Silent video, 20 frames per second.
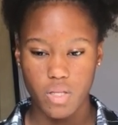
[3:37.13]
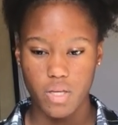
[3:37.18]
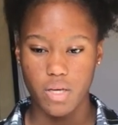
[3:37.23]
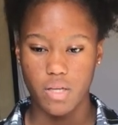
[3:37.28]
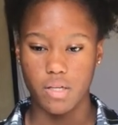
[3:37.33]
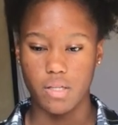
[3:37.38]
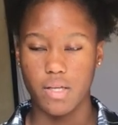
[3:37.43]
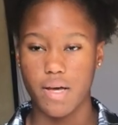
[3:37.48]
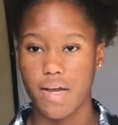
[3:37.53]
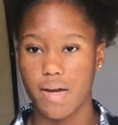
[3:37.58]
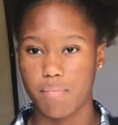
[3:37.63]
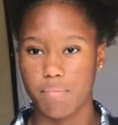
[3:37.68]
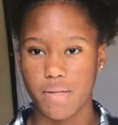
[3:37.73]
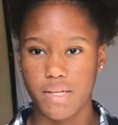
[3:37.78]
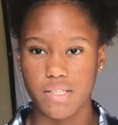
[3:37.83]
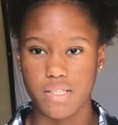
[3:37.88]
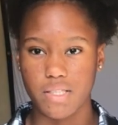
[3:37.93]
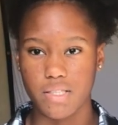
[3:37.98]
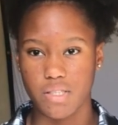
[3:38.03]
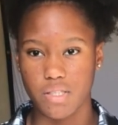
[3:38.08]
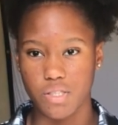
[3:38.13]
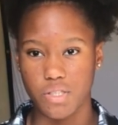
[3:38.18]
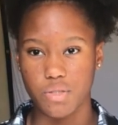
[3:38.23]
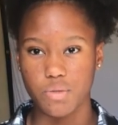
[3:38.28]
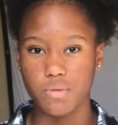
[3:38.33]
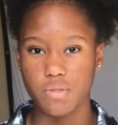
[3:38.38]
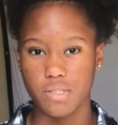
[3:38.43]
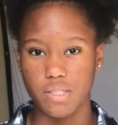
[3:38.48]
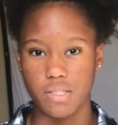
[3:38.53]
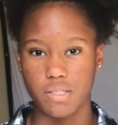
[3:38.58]
and a lot of places in
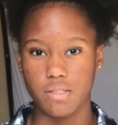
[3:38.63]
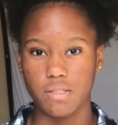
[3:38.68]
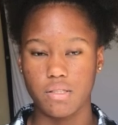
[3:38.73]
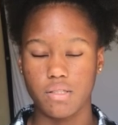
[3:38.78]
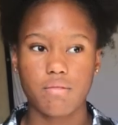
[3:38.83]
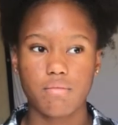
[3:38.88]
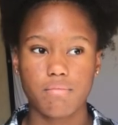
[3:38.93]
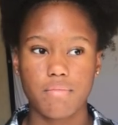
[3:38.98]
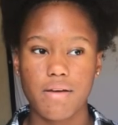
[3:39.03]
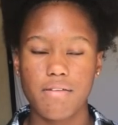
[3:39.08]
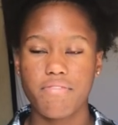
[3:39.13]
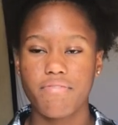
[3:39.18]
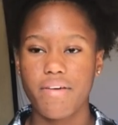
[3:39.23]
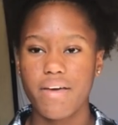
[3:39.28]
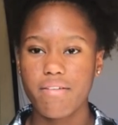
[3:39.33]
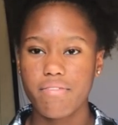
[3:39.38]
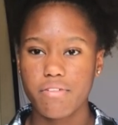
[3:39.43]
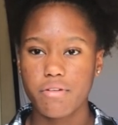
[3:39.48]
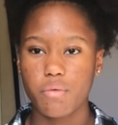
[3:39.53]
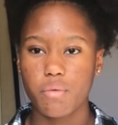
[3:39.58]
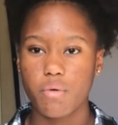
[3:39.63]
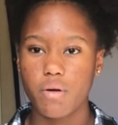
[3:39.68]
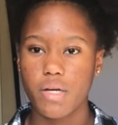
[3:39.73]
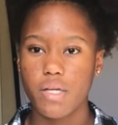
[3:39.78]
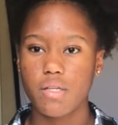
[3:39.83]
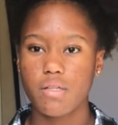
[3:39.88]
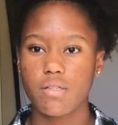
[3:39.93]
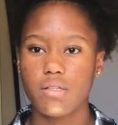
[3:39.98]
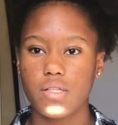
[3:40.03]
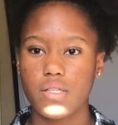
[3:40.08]
Houston. My favorite
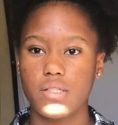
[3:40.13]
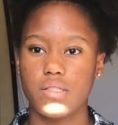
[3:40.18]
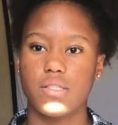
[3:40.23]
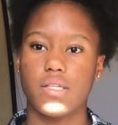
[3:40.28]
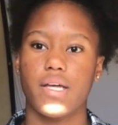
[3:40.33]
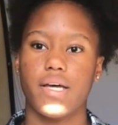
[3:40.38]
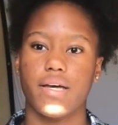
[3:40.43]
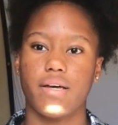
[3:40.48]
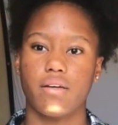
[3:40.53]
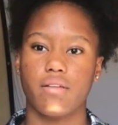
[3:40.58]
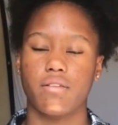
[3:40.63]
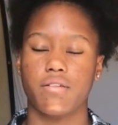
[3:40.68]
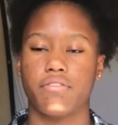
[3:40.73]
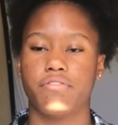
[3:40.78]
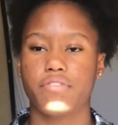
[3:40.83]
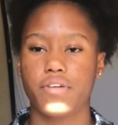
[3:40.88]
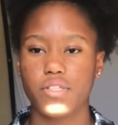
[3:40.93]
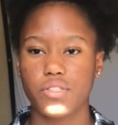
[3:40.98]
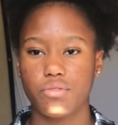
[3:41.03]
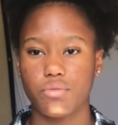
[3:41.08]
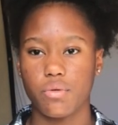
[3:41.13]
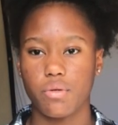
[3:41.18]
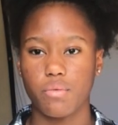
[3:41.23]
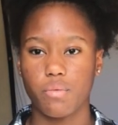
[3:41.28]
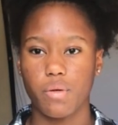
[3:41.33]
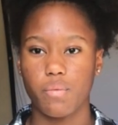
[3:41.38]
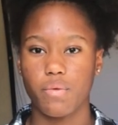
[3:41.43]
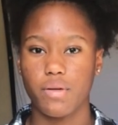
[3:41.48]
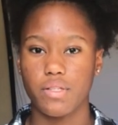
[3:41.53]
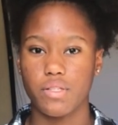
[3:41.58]
one is like the first one
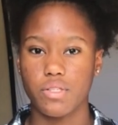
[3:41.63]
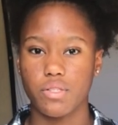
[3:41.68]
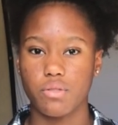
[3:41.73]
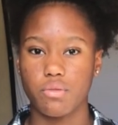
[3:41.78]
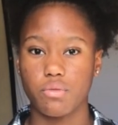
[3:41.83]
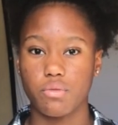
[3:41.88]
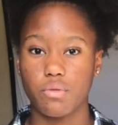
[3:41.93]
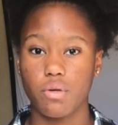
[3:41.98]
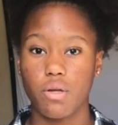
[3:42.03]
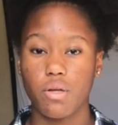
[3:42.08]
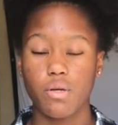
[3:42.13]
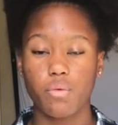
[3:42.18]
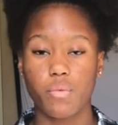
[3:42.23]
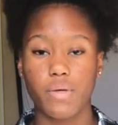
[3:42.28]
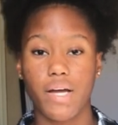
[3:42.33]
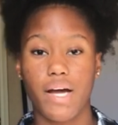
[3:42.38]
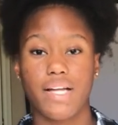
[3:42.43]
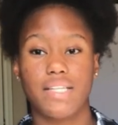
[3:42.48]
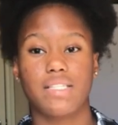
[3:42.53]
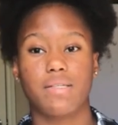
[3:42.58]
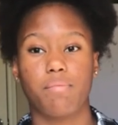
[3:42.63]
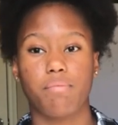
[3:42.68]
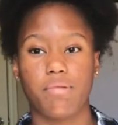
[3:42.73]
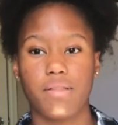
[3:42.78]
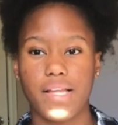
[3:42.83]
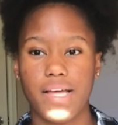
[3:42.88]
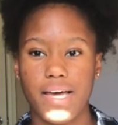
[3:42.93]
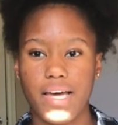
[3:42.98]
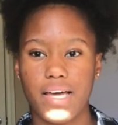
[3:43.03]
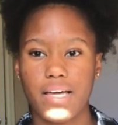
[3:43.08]
we went to. We got to
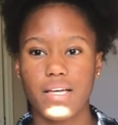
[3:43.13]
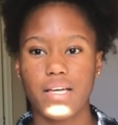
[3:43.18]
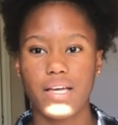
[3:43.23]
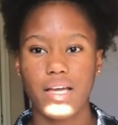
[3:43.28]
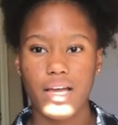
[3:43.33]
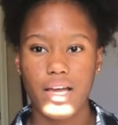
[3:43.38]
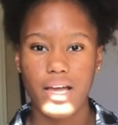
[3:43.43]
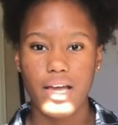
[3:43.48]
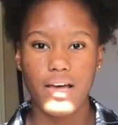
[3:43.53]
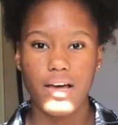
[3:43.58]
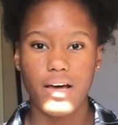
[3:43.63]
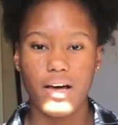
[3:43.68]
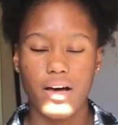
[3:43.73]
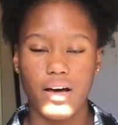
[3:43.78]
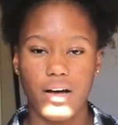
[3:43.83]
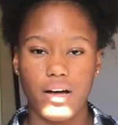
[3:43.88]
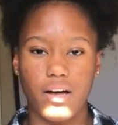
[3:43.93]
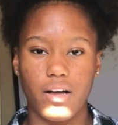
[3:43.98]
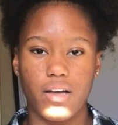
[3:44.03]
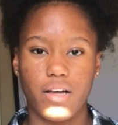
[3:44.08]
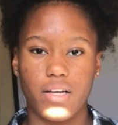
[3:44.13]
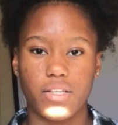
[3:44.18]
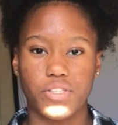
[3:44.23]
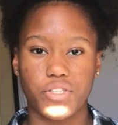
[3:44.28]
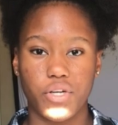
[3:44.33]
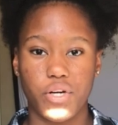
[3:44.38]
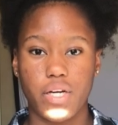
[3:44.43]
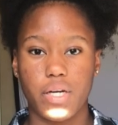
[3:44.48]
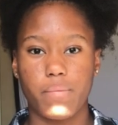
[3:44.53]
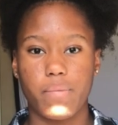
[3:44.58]
play a
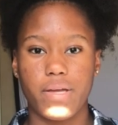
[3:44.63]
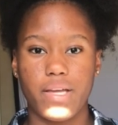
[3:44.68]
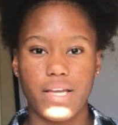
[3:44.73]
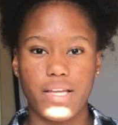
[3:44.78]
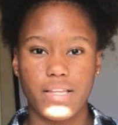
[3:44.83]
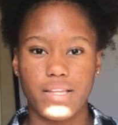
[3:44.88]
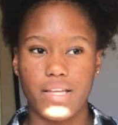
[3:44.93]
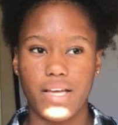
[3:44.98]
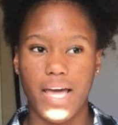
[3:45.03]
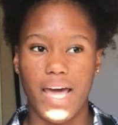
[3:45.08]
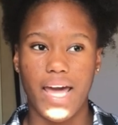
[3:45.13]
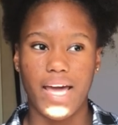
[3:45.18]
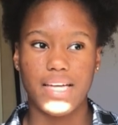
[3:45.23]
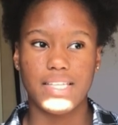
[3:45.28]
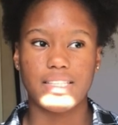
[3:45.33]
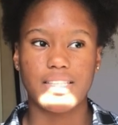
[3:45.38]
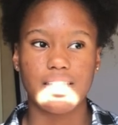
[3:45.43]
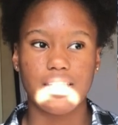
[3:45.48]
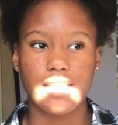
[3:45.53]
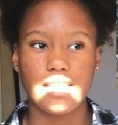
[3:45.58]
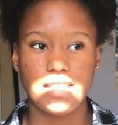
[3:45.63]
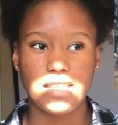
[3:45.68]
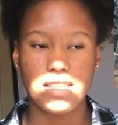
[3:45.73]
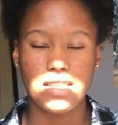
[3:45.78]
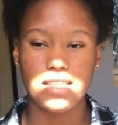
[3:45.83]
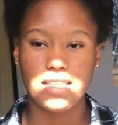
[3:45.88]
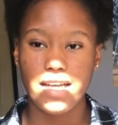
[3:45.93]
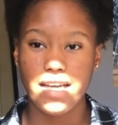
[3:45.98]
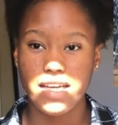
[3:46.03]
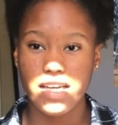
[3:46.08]
tournament in the AT&T
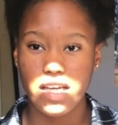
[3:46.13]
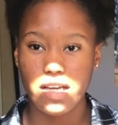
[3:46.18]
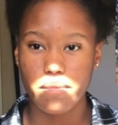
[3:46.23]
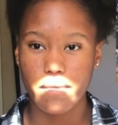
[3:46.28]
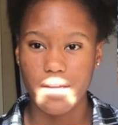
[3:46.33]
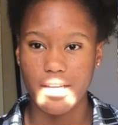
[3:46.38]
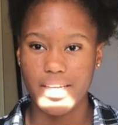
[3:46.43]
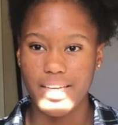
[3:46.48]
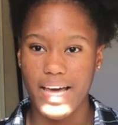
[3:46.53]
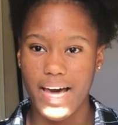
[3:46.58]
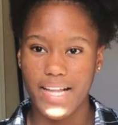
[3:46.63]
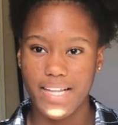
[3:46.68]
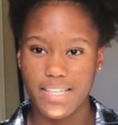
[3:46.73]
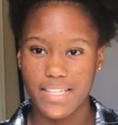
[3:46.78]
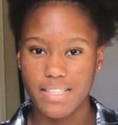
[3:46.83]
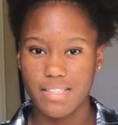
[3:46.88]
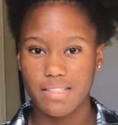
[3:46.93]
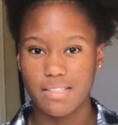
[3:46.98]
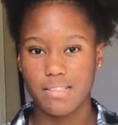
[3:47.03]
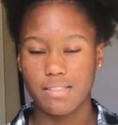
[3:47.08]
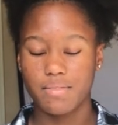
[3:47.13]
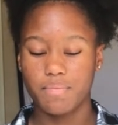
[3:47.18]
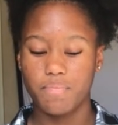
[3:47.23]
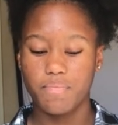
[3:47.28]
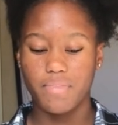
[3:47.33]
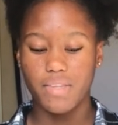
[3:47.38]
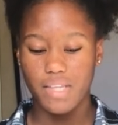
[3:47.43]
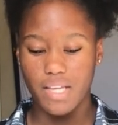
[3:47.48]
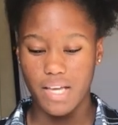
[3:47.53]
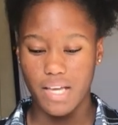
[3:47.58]
Stadium in Dallas,
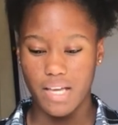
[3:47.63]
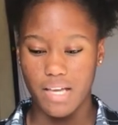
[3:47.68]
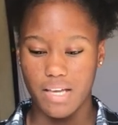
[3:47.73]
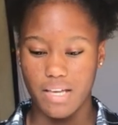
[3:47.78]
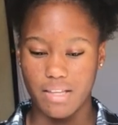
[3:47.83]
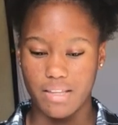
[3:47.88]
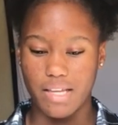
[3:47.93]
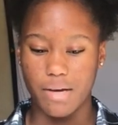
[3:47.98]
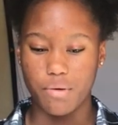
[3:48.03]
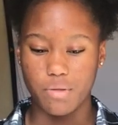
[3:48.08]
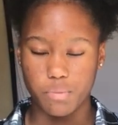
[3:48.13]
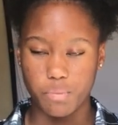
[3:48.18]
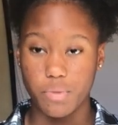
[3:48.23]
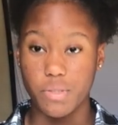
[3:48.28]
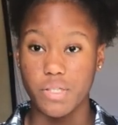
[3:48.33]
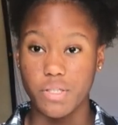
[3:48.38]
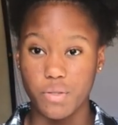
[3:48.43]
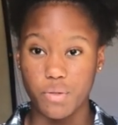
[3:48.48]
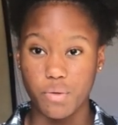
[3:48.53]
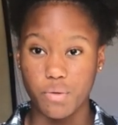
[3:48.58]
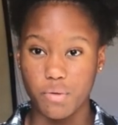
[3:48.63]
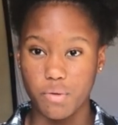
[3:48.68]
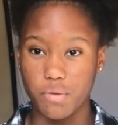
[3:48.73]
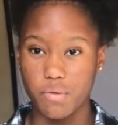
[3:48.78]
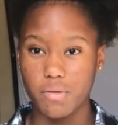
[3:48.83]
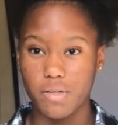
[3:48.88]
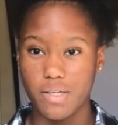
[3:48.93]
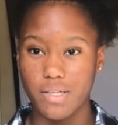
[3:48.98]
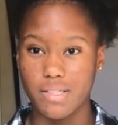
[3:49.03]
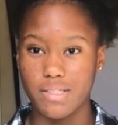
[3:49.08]
and that was pretty cool
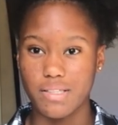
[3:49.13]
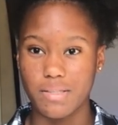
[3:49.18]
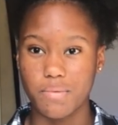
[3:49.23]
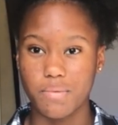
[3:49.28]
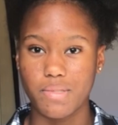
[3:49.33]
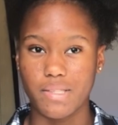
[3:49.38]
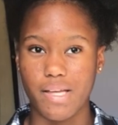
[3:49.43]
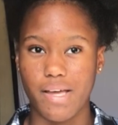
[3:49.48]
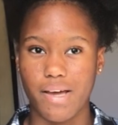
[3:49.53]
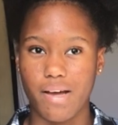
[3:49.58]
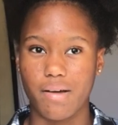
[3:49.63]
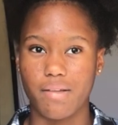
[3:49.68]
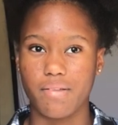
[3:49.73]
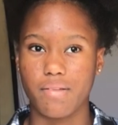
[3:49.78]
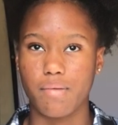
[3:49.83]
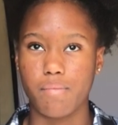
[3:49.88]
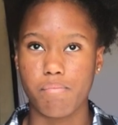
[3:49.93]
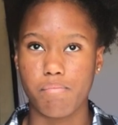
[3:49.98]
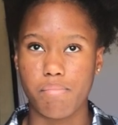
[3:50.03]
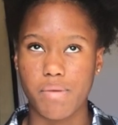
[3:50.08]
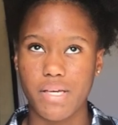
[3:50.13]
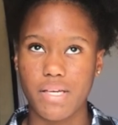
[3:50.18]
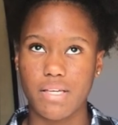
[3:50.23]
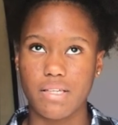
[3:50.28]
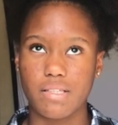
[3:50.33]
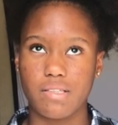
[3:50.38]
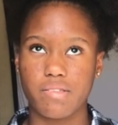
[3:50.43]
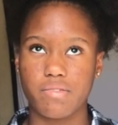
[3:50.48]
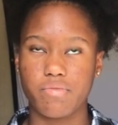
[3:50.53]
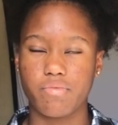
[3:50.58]
because it was like the
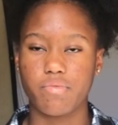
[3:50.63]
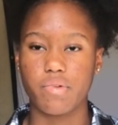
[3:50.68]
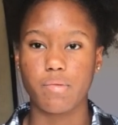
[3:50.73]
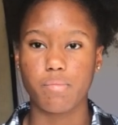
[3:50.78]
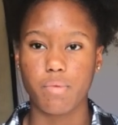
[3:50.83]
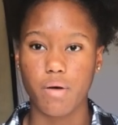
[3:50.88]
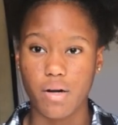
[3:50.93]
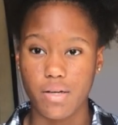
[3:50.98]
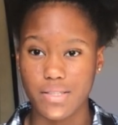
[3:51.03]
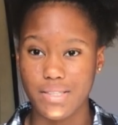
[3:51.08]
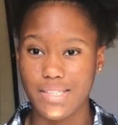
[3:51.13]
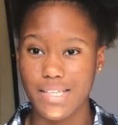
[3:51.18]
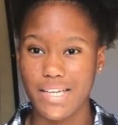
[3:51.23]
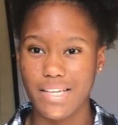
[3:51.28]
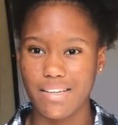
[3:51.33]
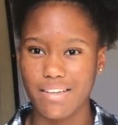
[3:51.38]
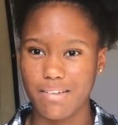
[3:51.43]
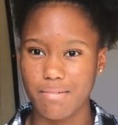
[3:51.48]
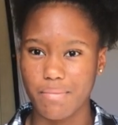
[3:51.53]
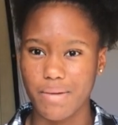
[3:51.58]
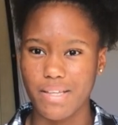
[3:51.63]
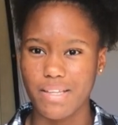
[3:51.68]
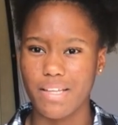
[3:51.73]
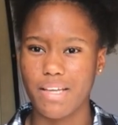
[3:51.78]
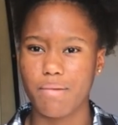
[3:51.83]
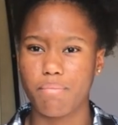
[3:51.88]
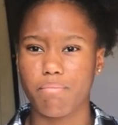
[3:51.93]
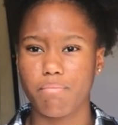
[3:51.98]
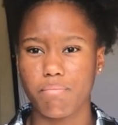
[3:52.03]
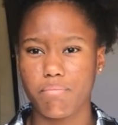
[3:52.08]
biggest football stadium, and
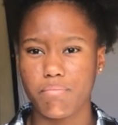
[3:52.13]
they